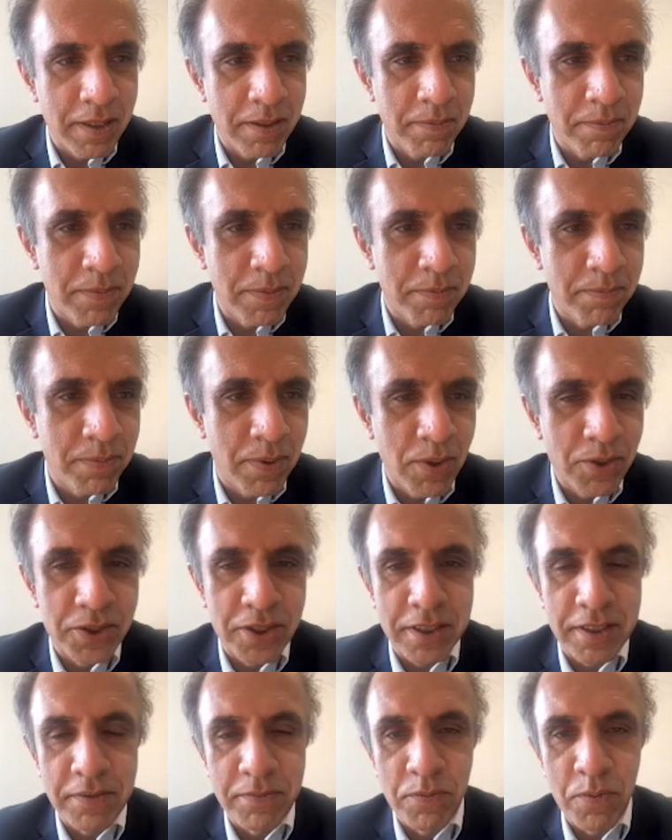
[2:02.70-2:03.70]
a
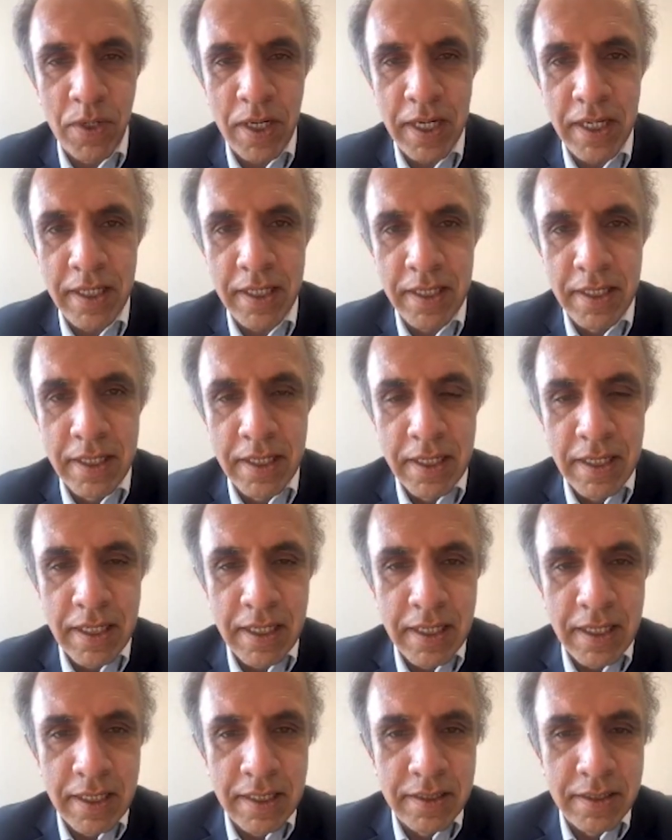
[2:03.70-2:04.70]
positive way,
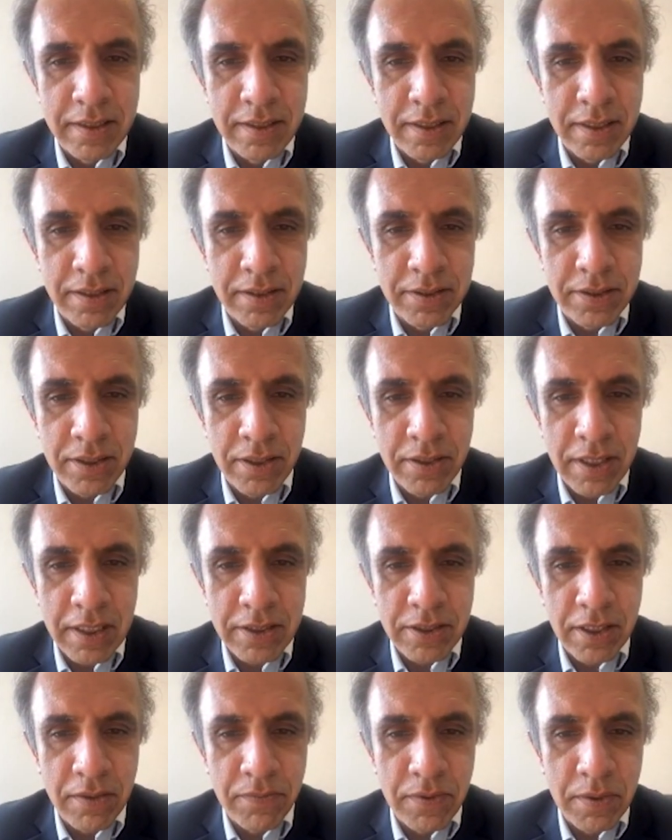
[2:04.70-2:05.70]
and so
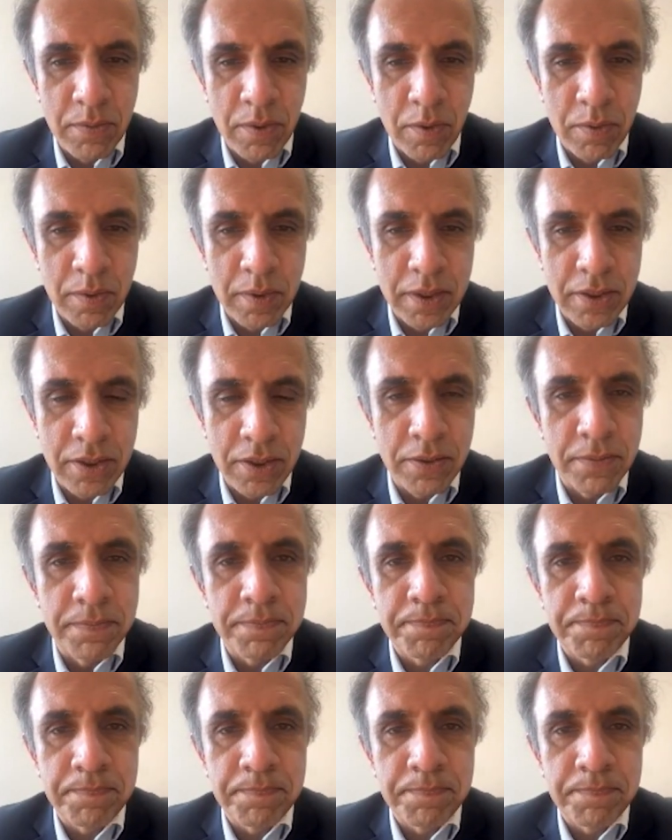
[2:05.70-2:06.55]
that's hopefully what we'll do.